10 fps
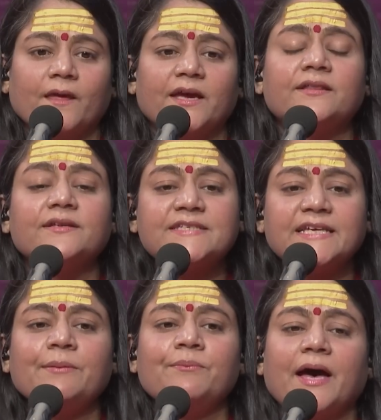In the
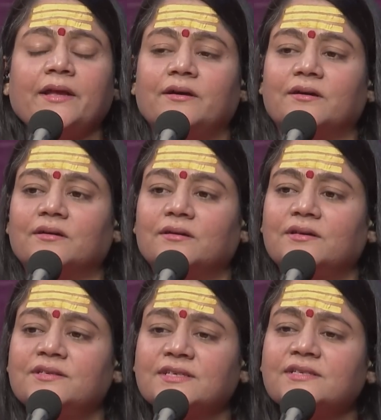same manner,
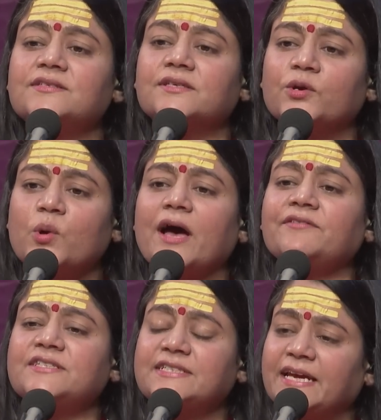since you have
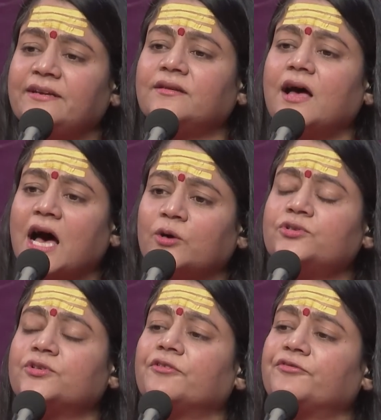stayed in the
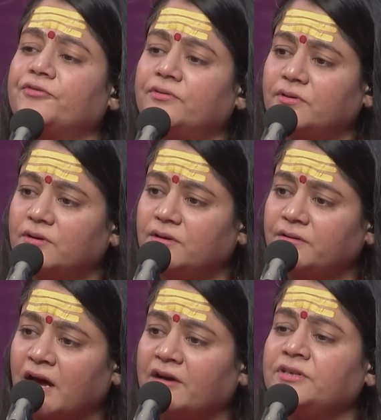house of
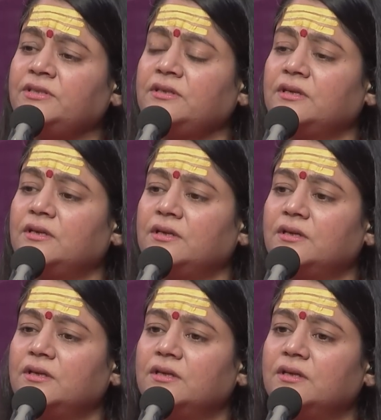Ravan,
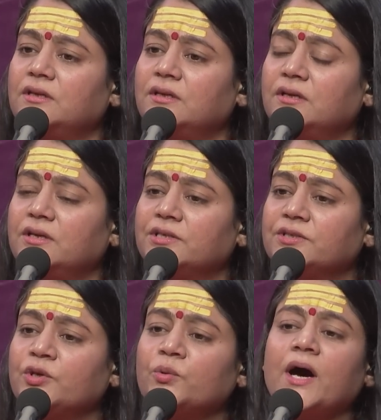
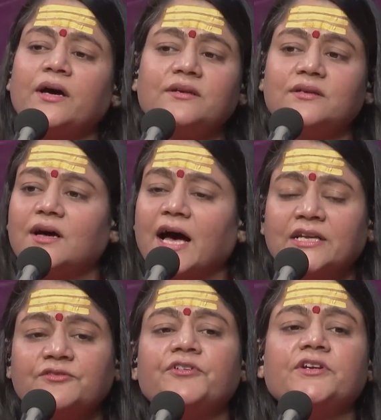you are
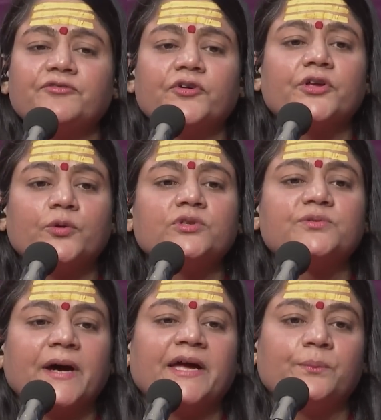unfit for use
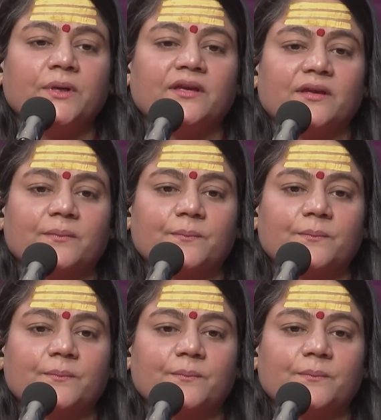by me.